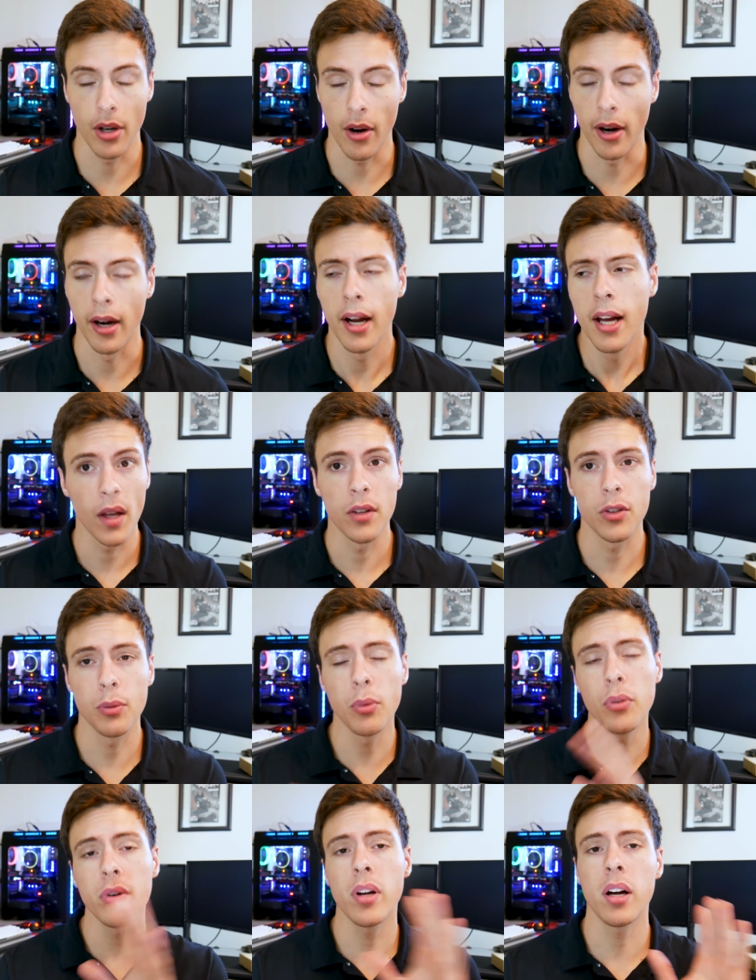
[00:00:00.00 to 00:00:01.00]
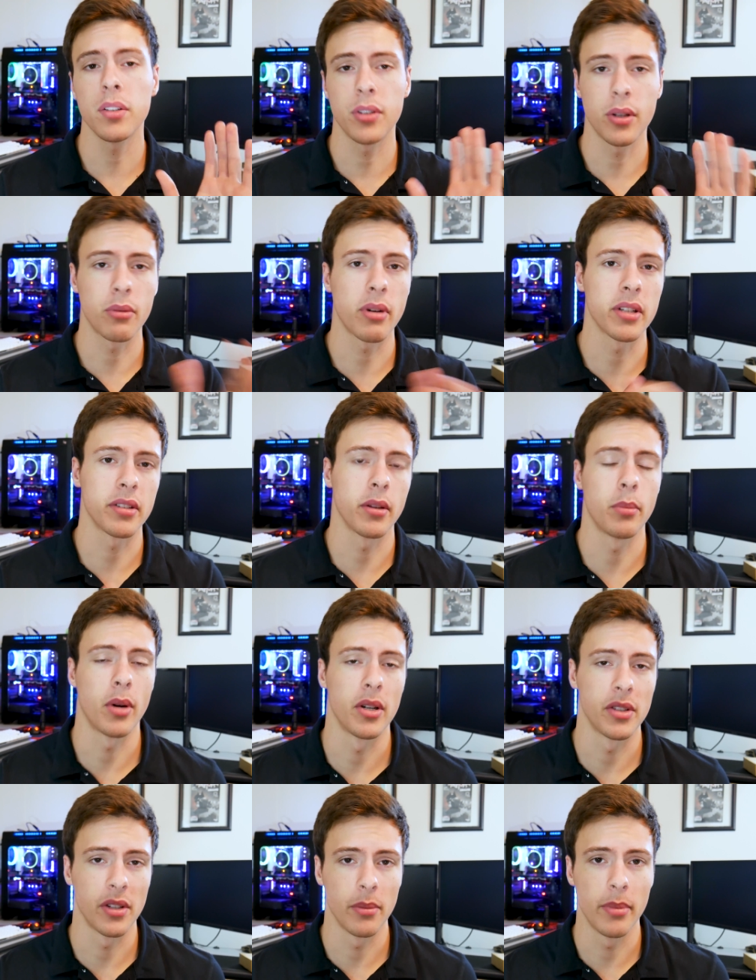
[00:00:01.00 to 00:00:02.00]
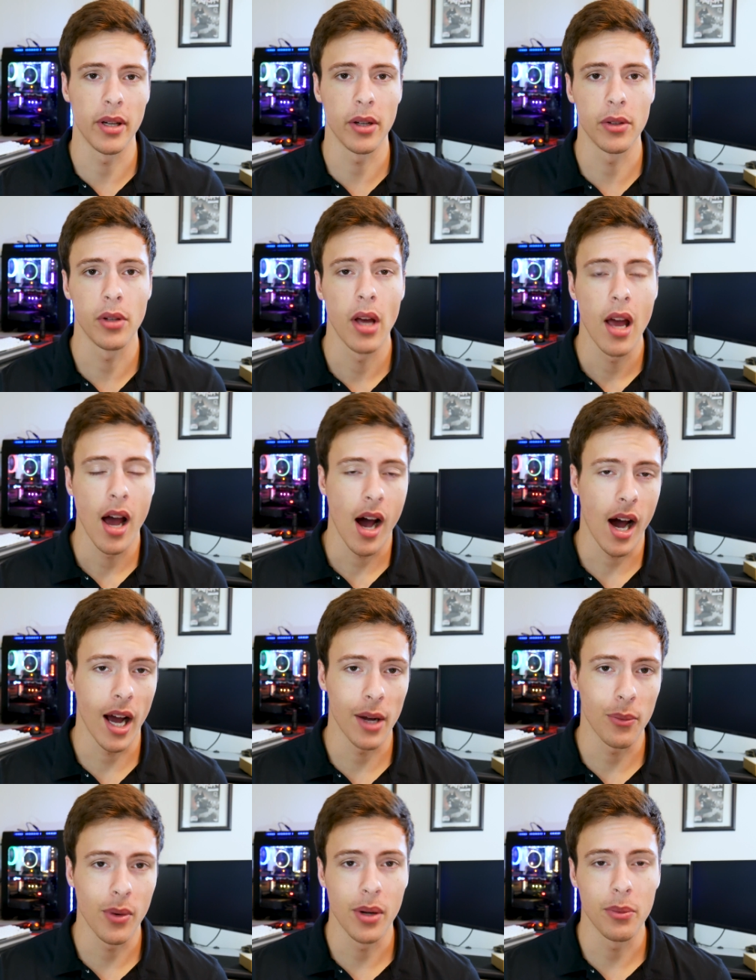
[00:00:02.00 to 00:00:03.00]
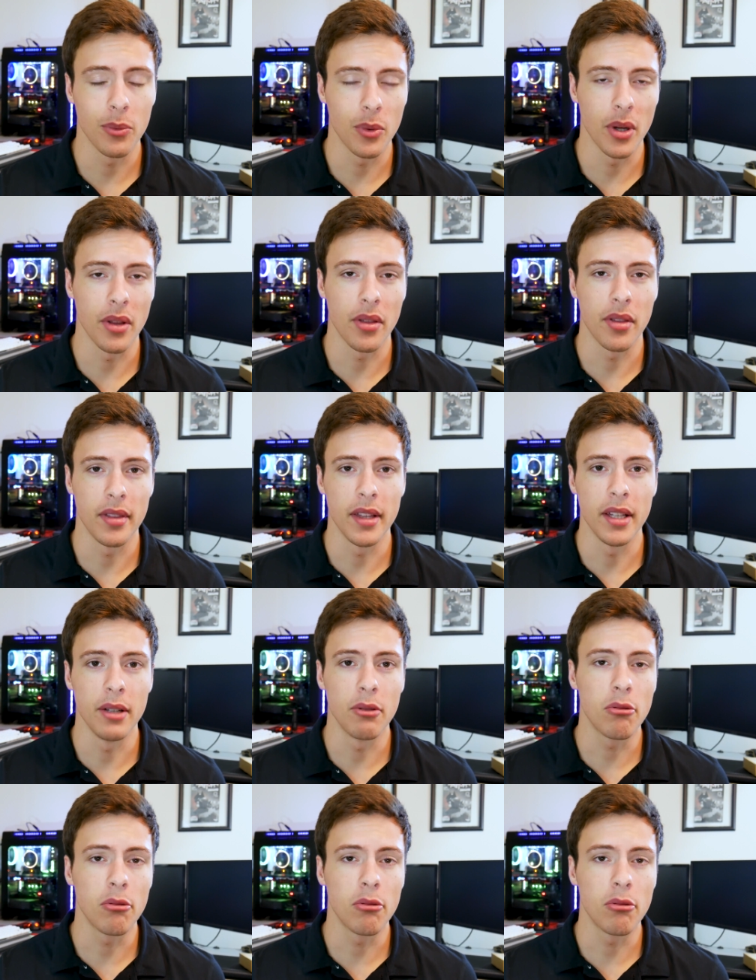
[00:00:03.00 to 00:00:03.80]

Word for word: are. So moving on to the rest of the parts of the build, I went with the